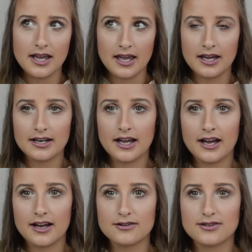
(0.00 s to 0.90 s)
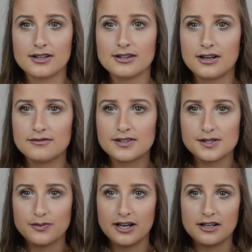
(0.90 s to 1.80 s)
aunt have loved this
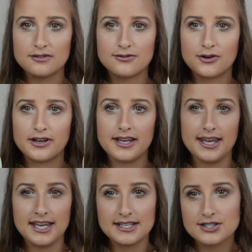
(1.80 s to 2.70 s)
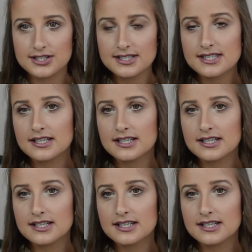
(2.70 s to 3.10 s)
brand for ages.